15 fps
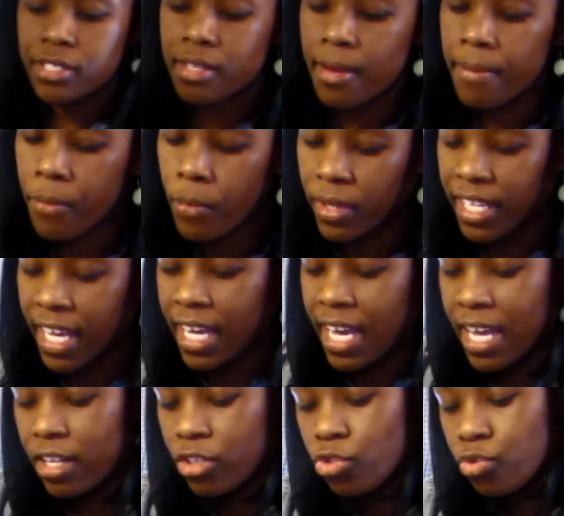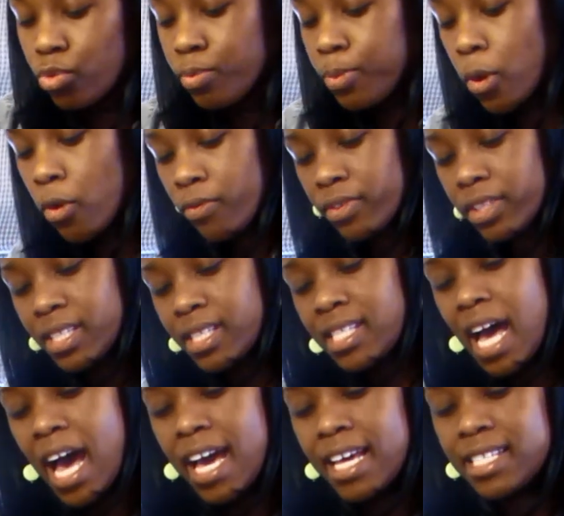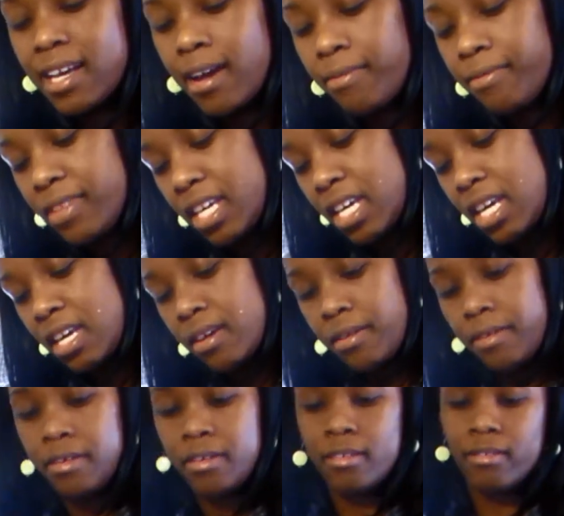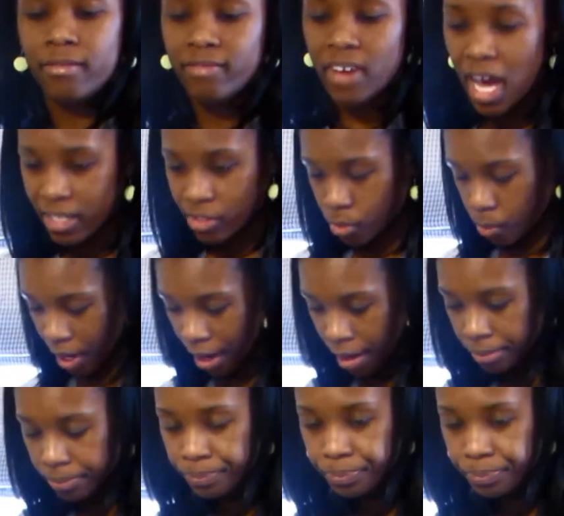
to them when they kind of droop over the sides of the vaseware